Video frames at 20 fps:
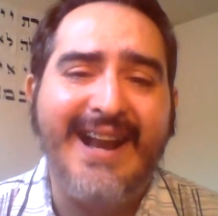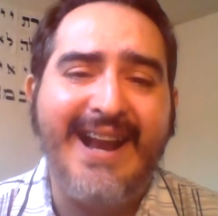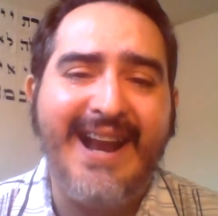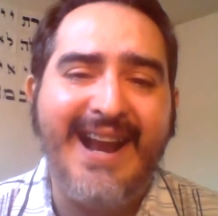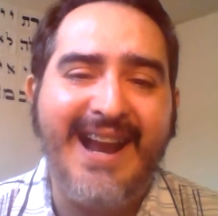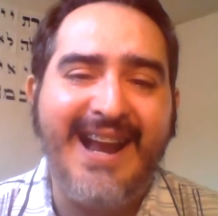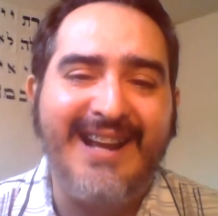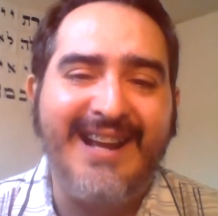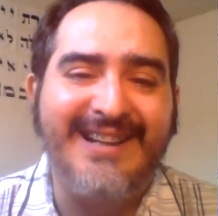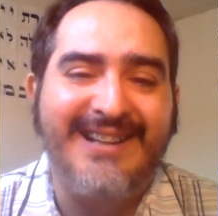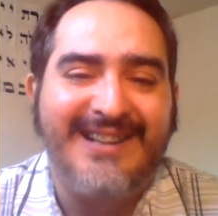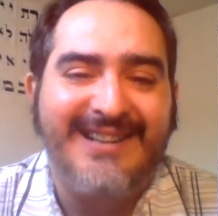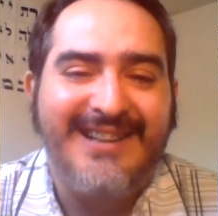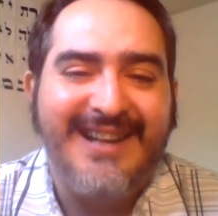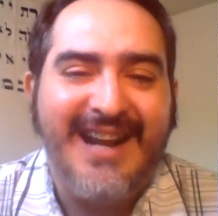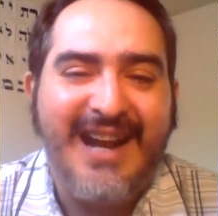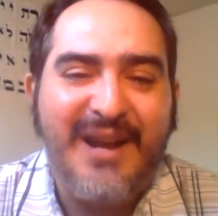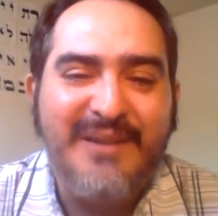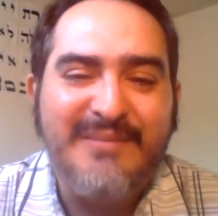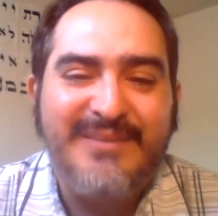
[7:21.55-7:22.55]
And
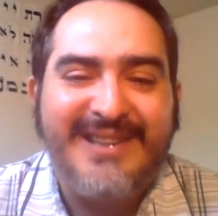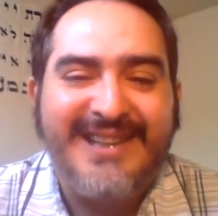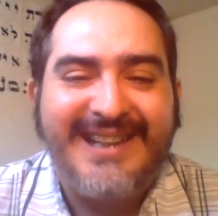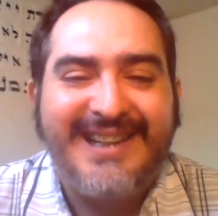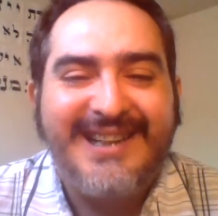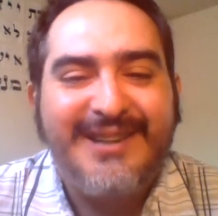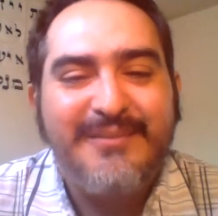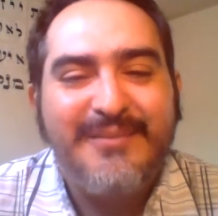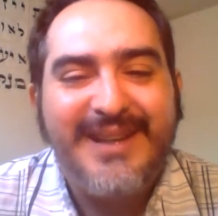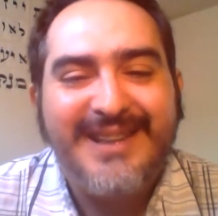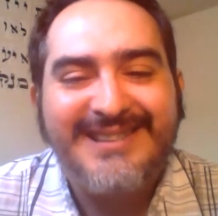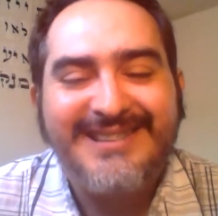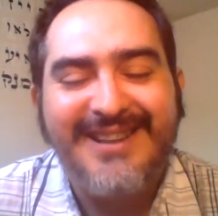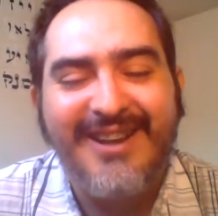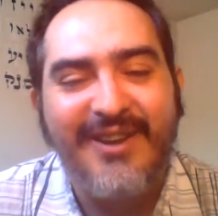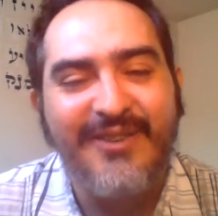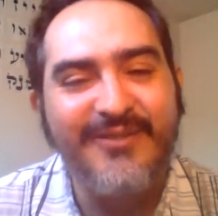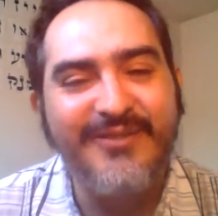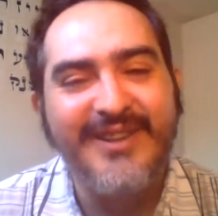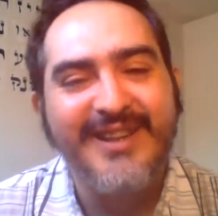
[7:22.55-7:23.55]
I'm thinking to
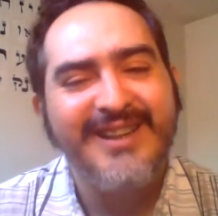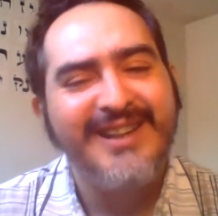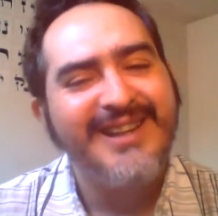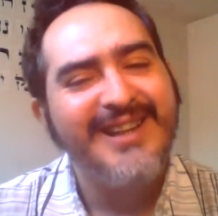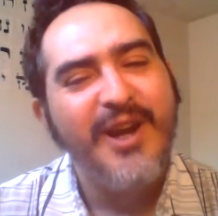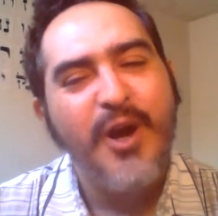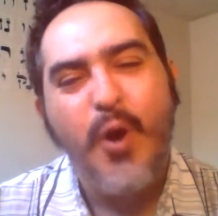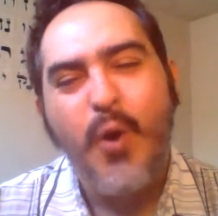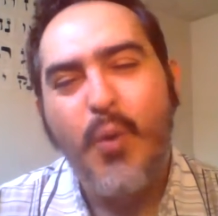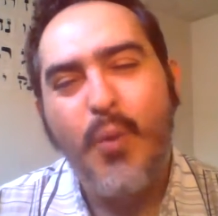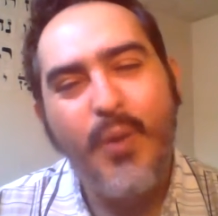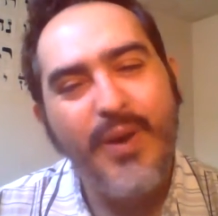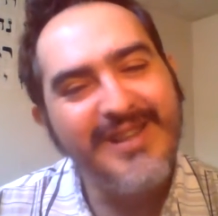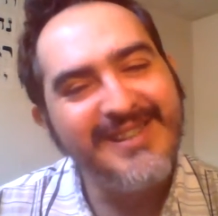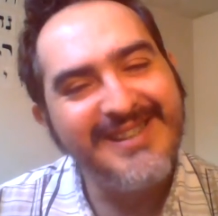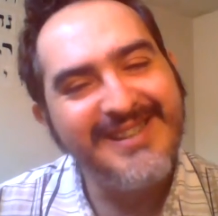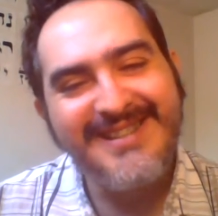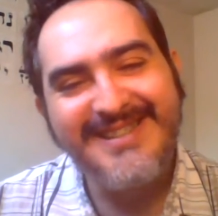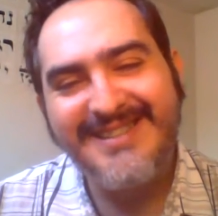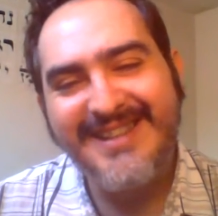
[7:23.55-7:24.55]
myself, wasn't
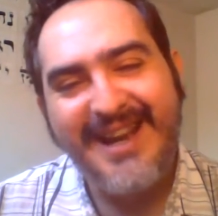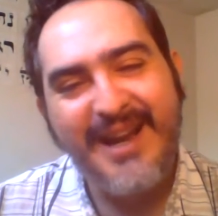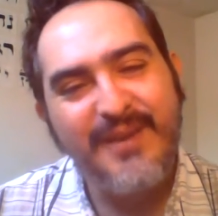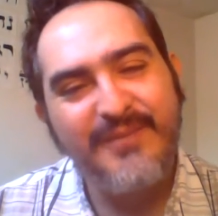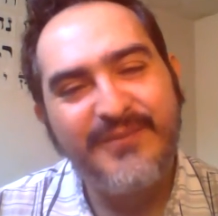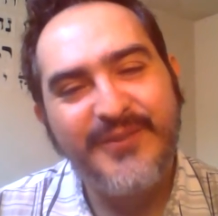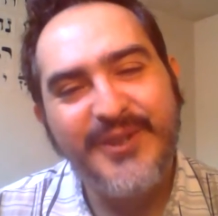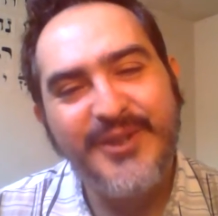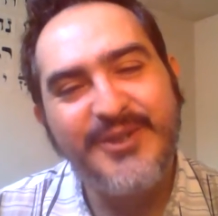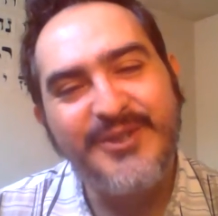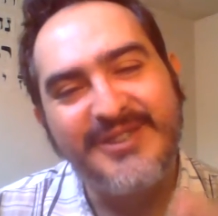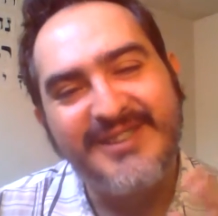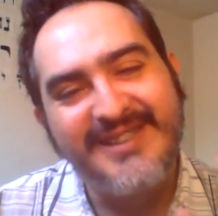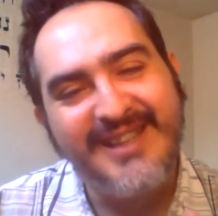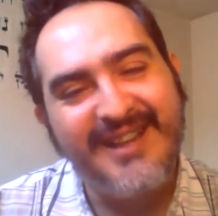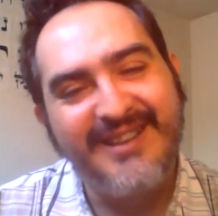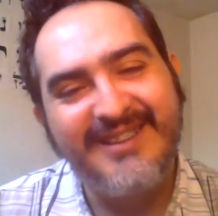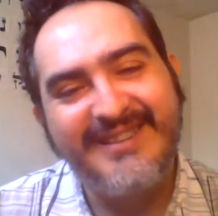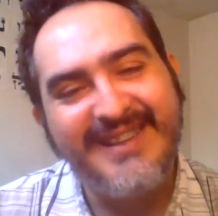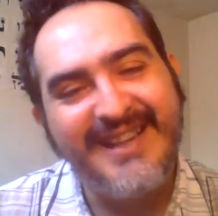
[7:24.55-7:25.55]
it time for you to
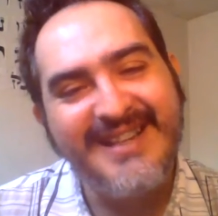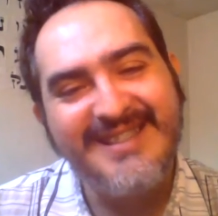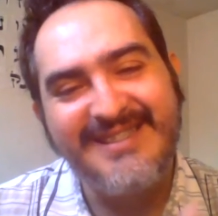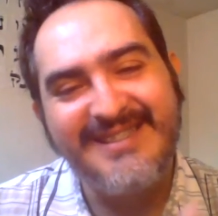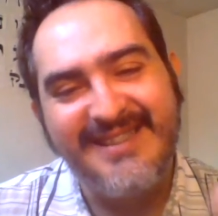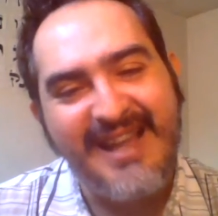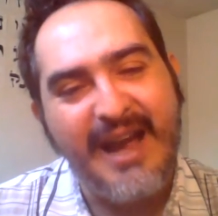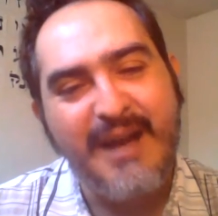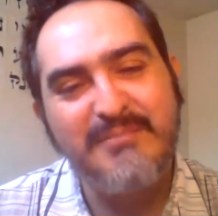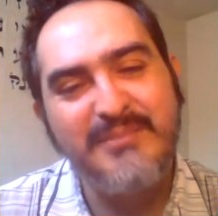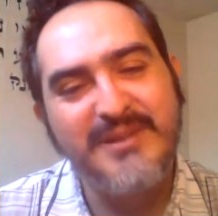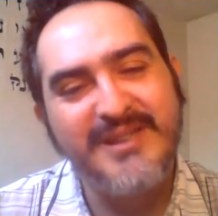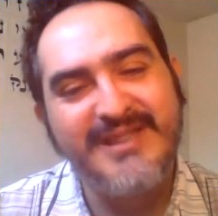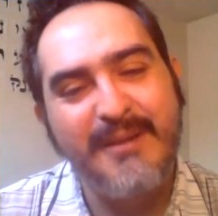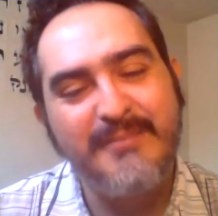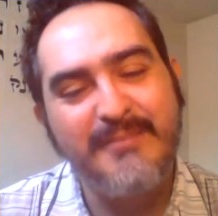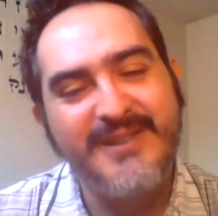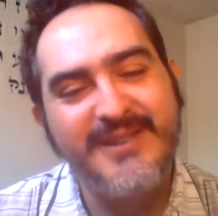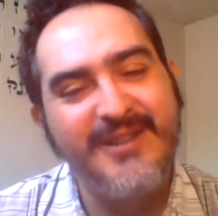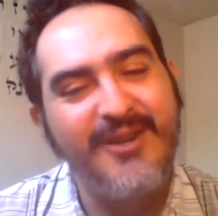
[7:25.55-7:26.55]
settle things last
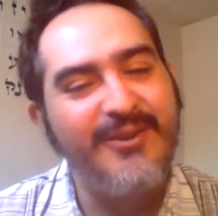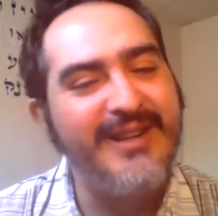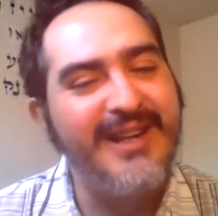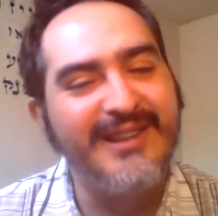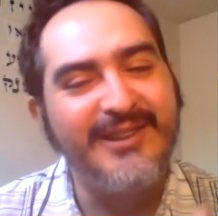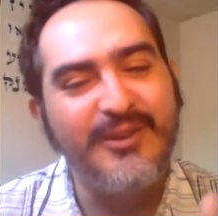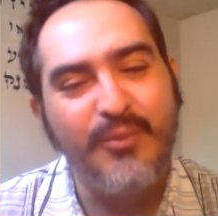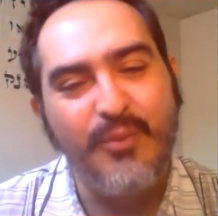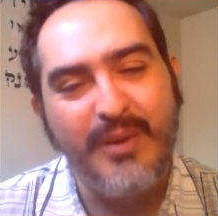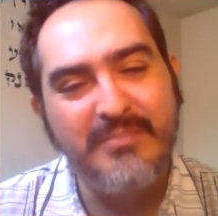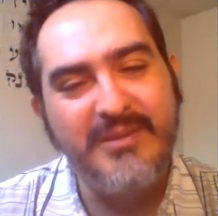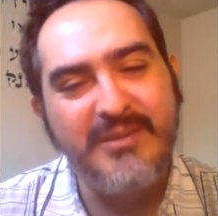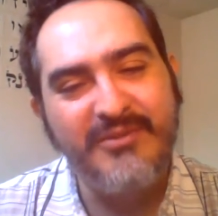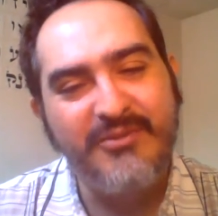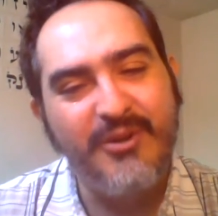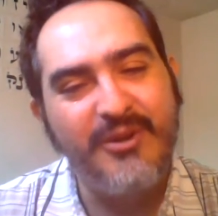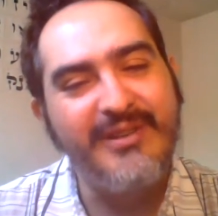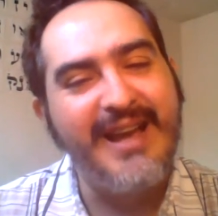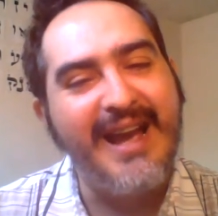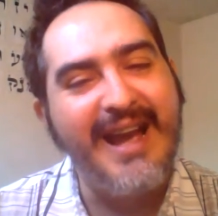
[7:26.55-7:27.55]
episode, and the one
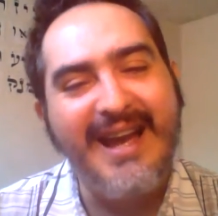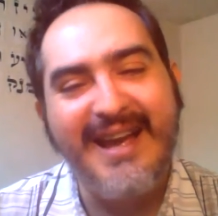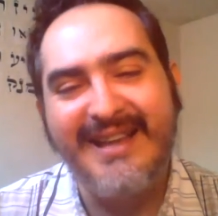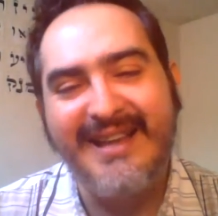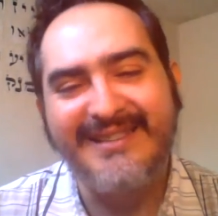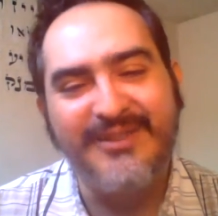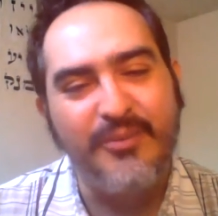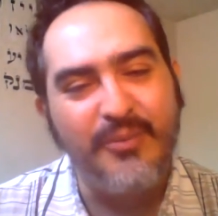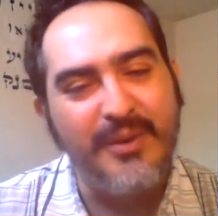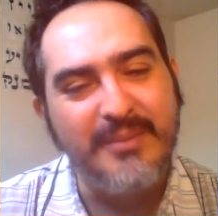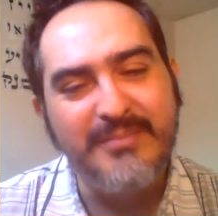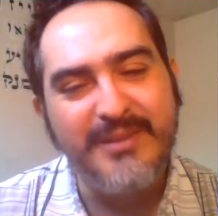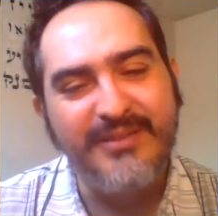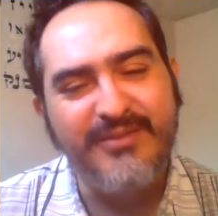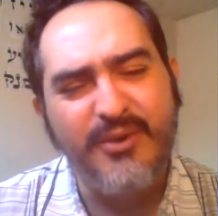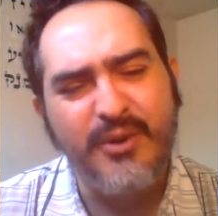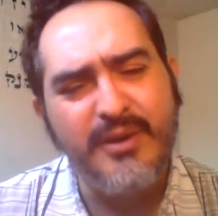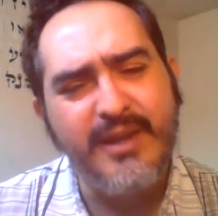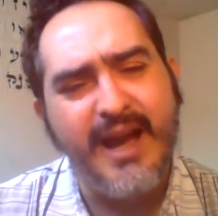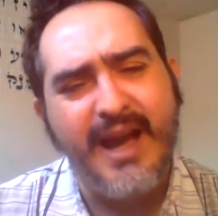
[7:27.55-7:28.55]
before that, and the one
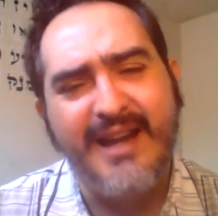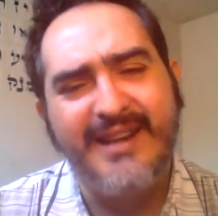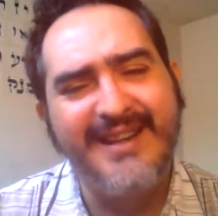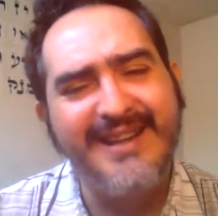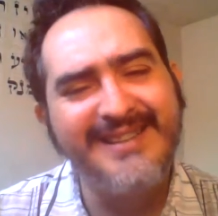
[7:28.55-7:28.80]
before that?